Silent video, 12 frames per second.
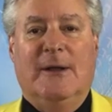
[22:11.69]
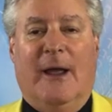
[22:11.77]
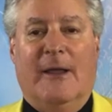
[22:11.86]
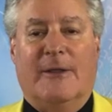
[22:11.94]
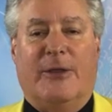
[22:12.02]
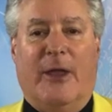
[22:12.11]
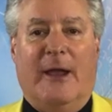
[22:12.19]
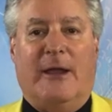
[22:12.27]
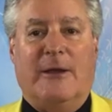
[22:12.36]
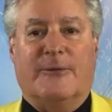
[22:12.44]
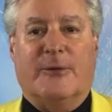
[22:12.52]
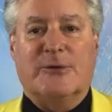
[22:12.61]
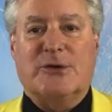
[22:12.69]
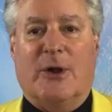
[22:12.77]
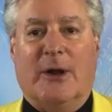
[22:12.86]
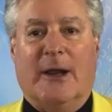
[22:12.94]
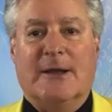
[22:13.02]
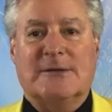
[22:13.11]
And thank you for
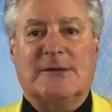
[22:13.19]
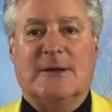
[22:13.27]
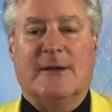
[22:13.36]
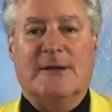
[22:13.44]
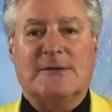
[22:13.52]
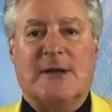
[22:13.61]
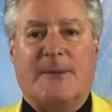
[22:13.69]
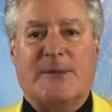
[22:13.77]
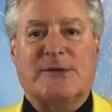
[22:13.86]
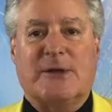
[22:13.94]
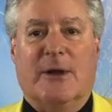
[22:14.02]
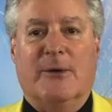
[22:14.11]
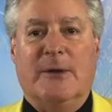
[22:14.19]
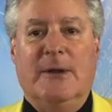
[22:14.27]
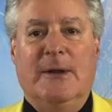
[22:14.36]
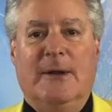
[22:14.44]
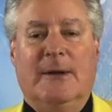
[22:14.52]
joining us on this episode